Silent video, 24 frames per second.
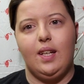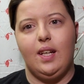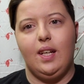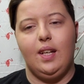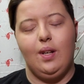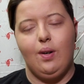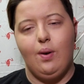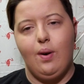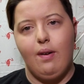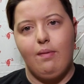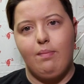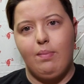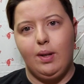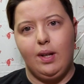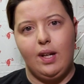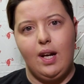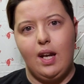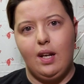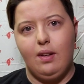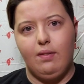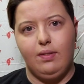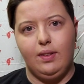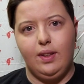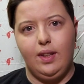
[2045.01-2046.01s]
I know I've been
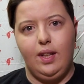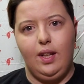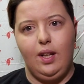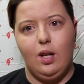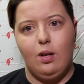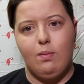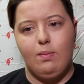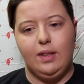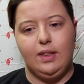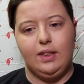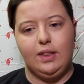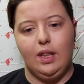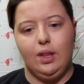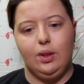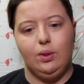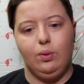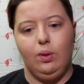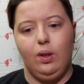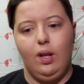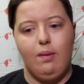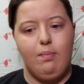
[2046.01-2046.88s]
kind of lenient on my schedule.